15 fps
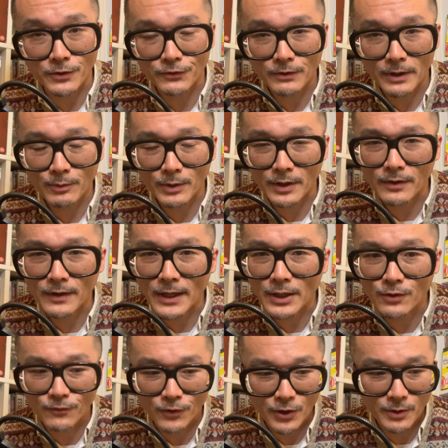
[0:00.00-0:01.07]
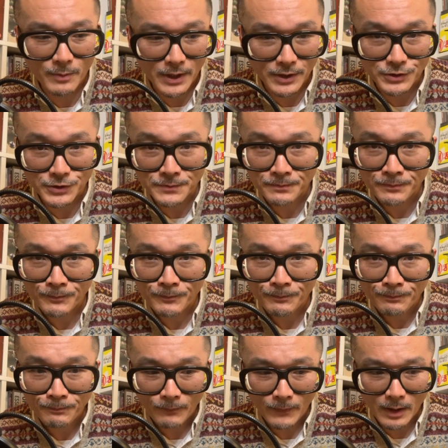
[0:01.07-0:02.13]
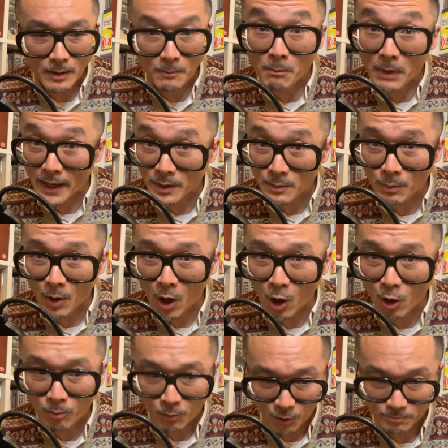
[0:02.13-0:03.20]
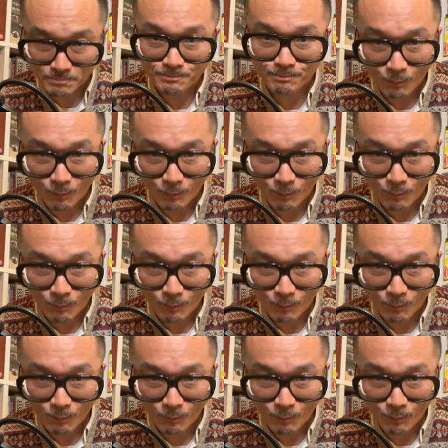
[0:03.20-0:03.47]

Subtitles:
so I want to thank you very much, Mike Palmer.